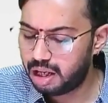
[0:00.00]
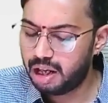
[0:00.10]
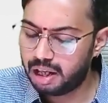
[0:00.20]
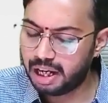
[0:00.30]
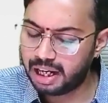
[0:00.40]

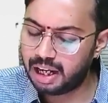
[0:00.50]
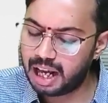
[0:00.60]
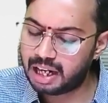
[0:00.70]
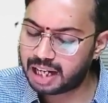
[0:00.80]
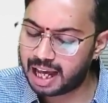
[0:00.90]

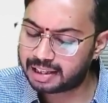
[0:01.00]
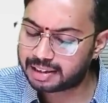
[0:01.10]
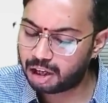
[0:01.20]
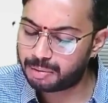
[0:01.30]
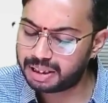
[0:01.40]
Regular tax.
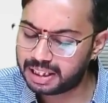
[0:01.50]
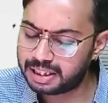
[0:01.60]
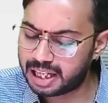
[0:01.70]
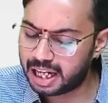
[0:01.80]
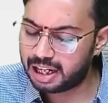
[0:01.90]
How much is
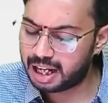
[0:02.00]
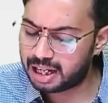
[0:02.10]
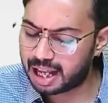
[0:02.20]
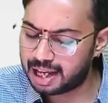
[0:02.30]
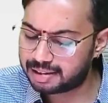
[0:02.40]
regular
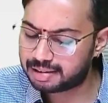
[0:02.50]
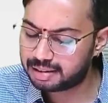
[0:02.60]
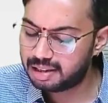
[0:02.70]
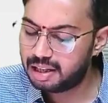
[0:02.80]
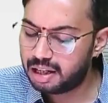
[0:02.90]
tax?
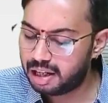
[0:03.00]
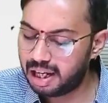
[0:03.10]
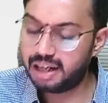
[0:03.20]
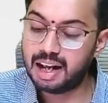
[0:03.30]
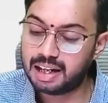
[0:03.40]

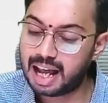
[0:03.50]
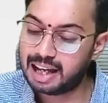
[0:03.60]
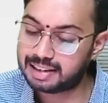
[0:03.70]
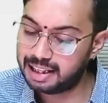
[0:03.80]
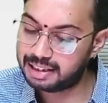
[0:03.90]
Regular
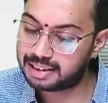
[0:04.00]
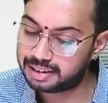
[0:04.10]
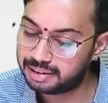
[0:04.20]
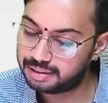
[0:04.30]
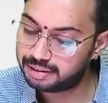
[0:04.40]
tax is
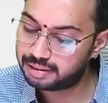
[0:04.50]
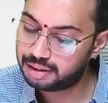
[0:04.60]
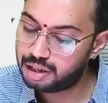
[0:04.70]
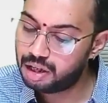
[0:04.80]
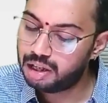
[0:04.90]

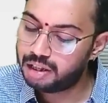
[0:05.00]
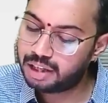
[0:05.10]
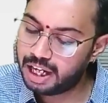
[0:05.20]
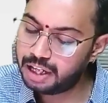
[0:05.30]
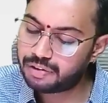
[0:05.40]

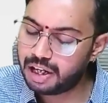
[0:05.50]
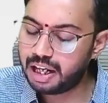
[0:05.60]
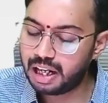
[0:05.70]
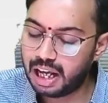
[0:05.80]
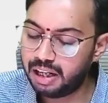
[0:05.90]

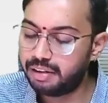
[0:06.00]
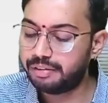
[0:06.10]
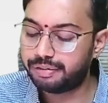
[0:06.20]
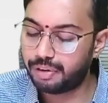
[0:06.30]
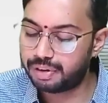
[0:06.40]

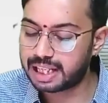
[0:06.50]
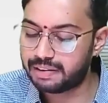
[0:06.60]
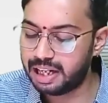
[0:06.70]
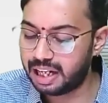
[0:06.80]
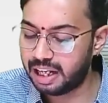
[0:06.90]

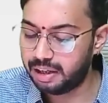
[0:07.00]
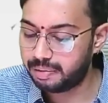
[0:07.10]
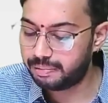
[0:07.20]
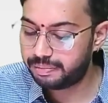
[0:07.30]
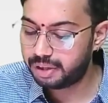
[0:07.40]
329,470.
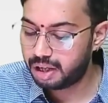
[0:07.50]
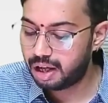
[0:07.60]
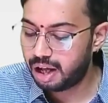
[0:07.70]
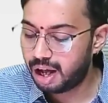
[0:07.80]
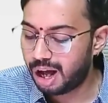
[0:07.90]

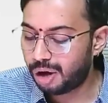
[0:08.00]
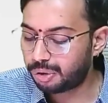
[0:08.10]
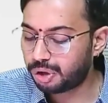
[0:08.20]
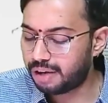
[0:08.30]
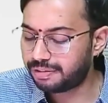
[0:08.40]
Out
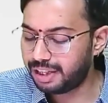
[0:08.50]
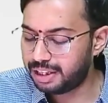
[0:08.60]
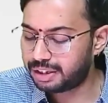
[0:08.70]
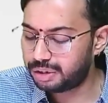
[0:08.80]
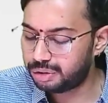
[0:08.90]
of these
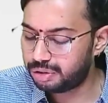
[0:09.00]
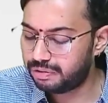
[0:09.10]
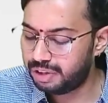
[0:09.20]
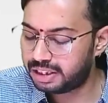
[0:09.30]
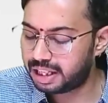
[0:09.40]
two,
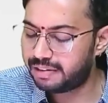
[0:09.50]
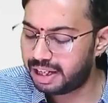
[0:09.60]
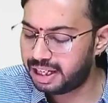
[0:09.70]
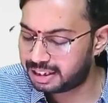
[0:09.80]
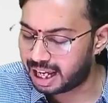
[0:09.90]
whichever
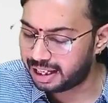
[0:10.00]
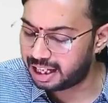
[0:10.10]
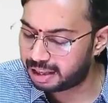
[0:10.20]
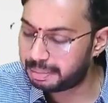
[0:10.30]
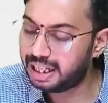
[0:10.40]
is
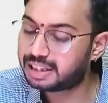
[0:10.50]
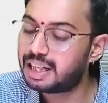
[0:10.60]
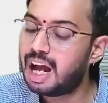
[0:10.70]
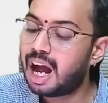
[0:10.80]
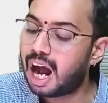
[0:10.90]
higher means
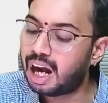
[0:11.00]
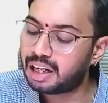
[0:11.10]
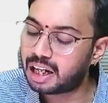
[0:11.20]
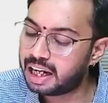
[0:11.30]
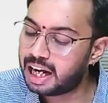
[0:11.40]

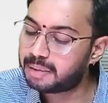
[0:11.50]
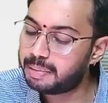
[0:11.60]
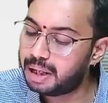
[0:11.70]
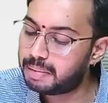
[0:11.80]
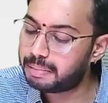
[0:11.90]
alternate
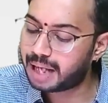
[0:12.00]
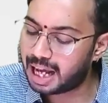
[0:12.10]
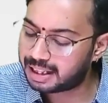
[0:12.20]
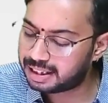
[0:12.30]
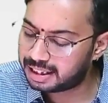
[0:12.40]
minimum
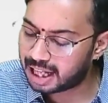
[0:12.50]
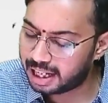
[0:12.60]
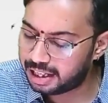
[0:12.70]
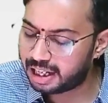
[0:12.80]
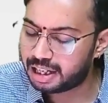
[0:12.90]
tax is
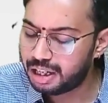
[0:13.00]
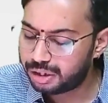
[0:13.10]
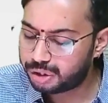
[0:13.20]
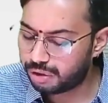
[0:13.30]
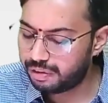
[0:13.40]
higher.
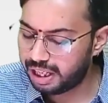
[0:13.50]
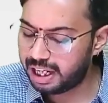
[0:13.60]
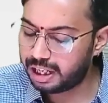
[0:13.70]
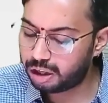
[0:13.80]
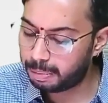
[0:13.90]
So we
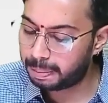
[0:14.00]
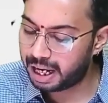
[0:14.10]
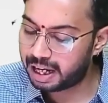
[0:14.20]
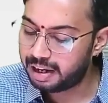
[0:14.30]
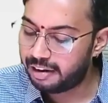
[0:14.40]
need to
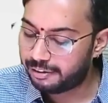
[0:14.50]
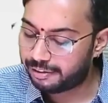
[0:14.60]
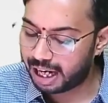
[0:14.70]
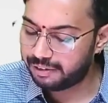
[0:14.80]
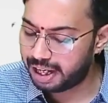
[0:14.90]
pay
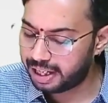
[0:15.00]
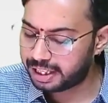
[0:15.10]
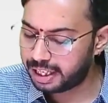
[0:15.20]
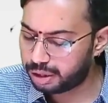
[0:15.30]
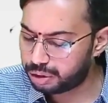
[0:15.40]
580
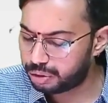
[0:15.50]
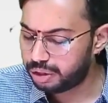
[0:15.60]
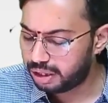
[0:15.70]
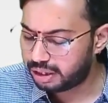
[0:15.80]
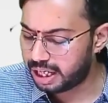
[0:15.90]
to
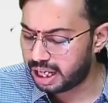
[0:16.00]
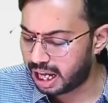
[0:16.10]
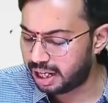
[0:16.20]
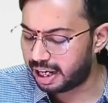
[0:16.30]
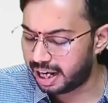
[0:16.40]

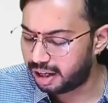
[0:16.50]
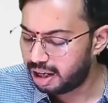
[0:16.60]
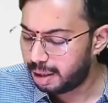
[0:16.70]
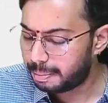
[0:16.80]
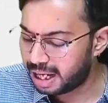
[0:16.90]
300.
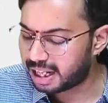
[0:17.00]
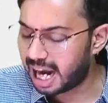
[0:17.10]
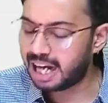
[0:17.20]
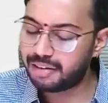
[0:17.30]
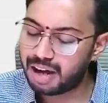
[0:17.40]
But
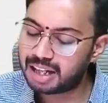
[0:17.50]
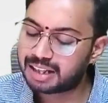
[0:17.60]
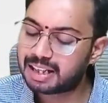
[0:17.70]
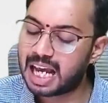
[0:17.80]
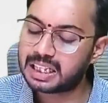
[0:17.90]
advance
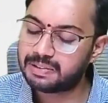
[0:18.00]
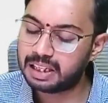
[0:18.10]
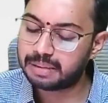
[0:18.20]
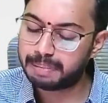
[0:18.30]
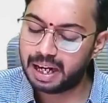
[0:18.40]
tax was
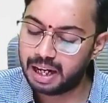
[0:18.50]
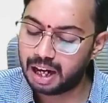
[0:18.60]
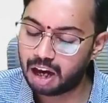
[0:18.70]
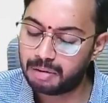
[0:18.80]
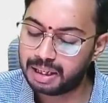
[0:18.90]
paid.
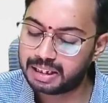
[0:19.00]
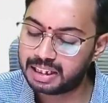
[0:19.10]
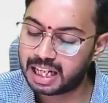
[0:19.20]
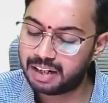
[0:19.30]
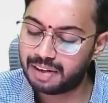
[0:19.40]
How much is
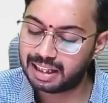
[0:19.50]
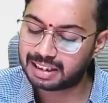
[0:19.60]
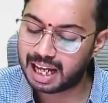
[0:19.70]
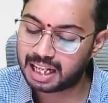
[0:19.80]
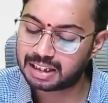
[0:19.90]
advance
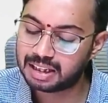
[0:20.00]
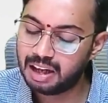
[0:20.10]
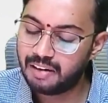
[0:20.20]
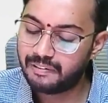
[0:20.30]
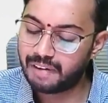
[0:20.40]
tax?
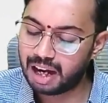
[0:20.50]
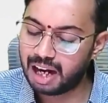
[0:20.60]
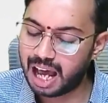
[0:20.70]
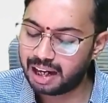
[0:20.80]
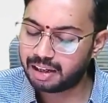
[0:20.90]
1
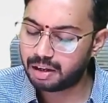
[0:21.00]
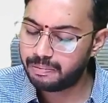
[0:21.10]
lakh.